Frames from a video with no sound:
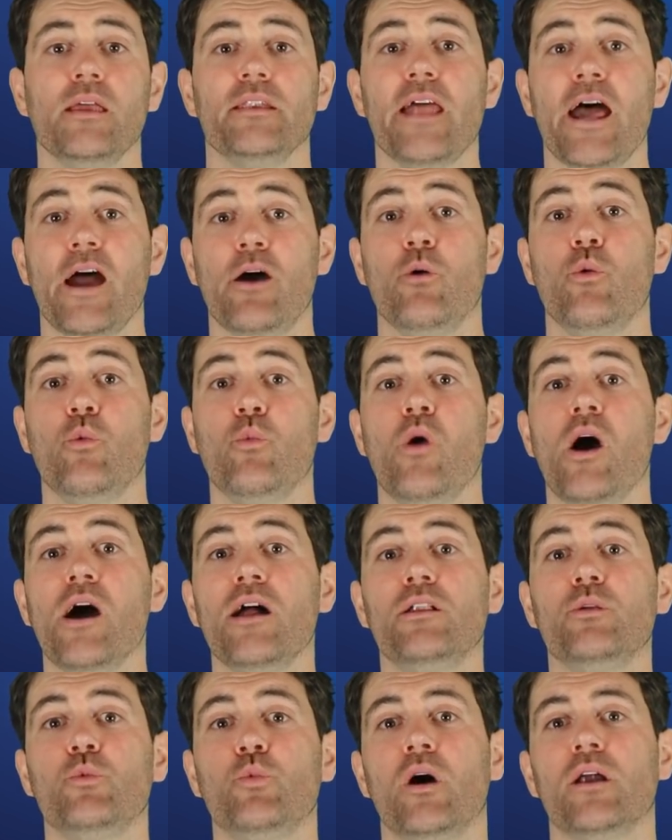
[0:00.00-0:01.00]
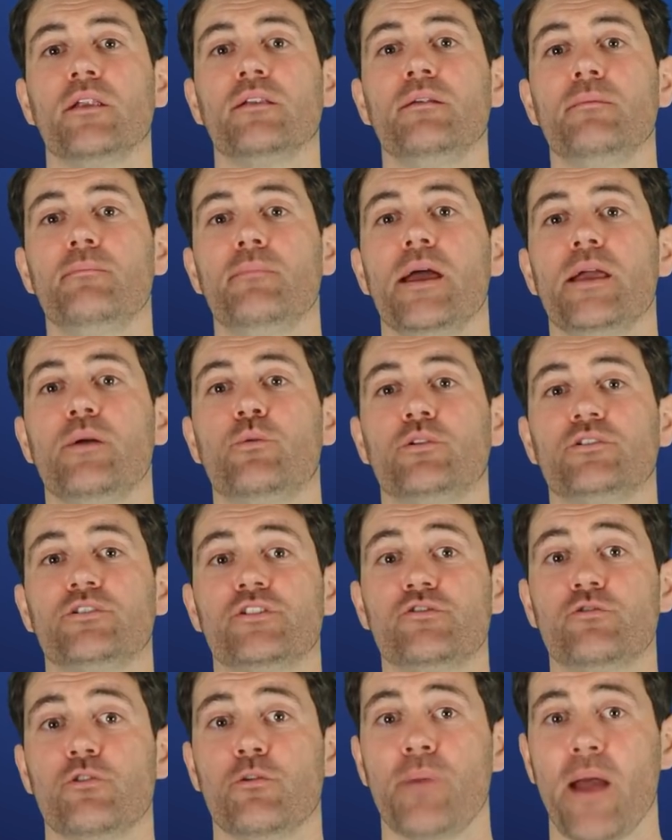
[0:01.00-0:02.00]
Now, while one may want
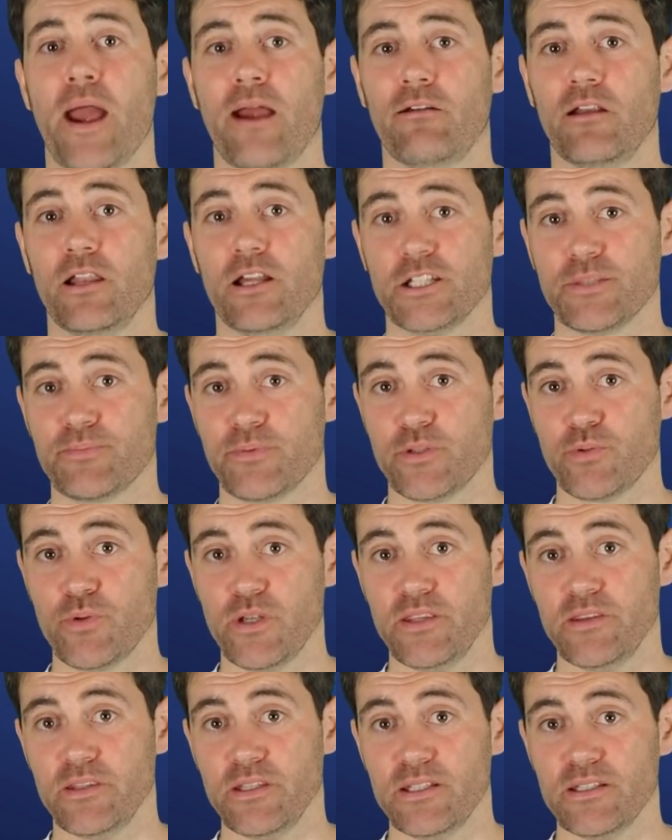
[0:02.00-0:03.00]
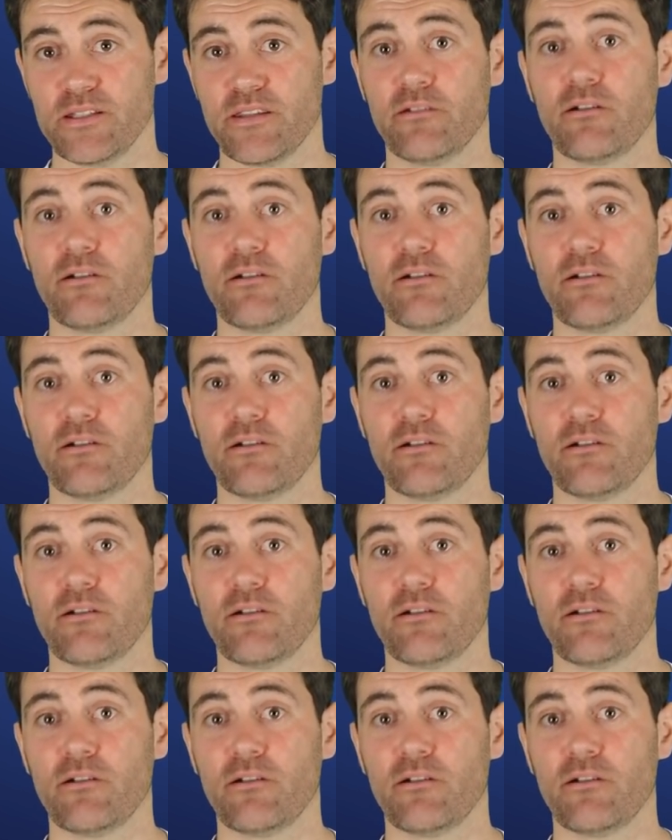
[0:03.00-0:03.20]
to draw parallels between these,